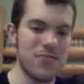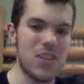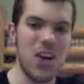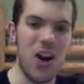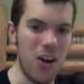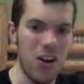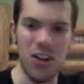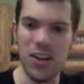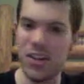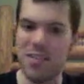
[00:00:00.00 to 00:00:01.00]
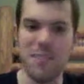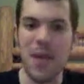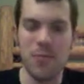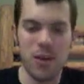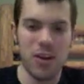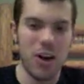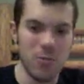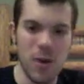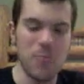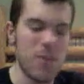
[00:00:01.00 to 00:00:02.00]
called
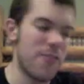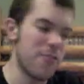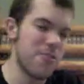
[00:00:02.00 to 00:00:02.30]
Robert Redford,